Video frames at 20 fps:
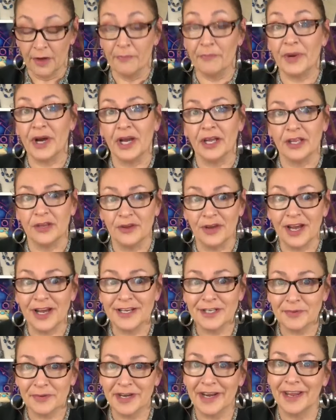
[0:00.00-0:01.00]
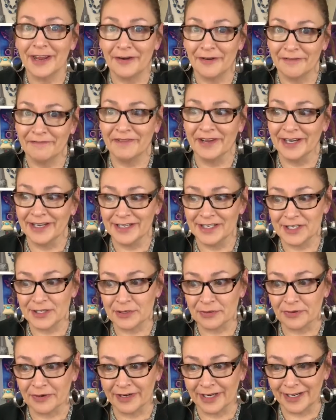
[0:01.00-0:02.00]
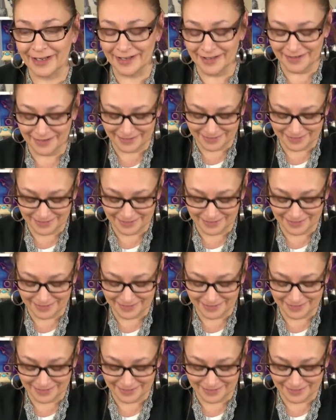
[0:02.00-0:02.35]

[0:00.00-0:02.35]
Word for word: But you guys want to hear a funny story?